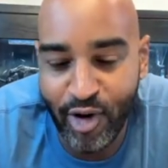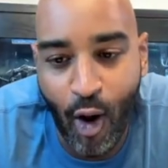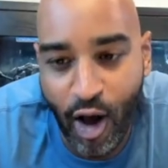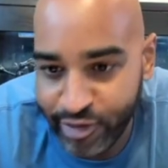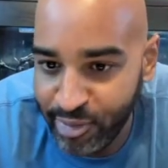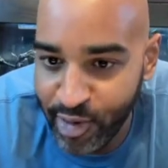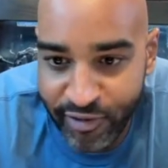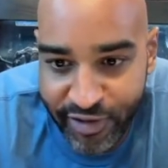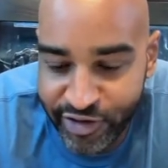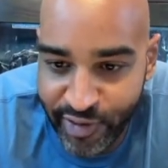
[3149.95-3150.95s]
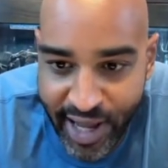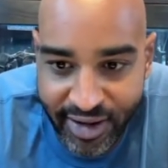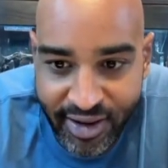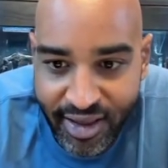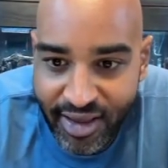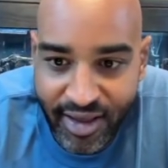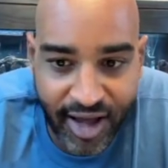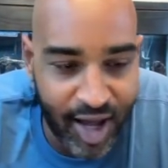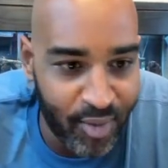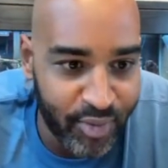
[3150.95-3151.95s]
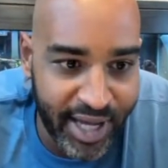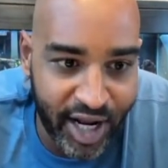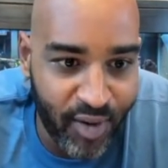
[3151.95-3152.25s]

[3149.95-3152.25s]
Awesome local fish friend. We got